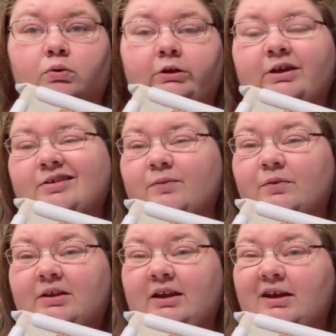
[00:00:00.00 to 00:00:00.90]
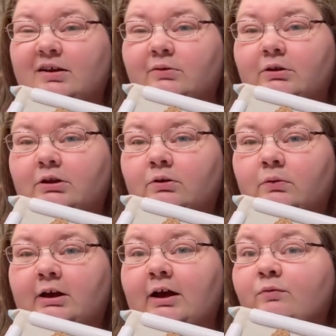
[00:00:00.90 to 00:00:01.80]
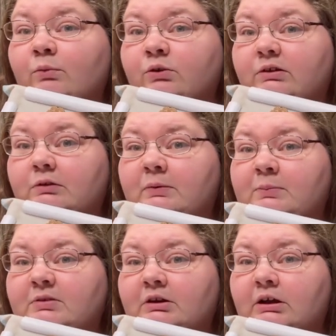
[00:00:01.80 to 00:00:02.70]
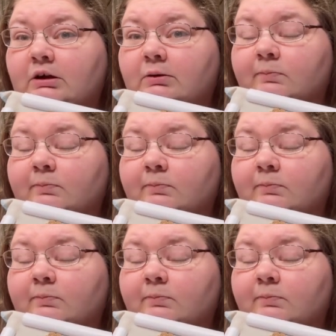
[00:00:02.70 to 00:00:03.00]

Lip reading: except for the Hade, I really don't want to have most of these whips in a year.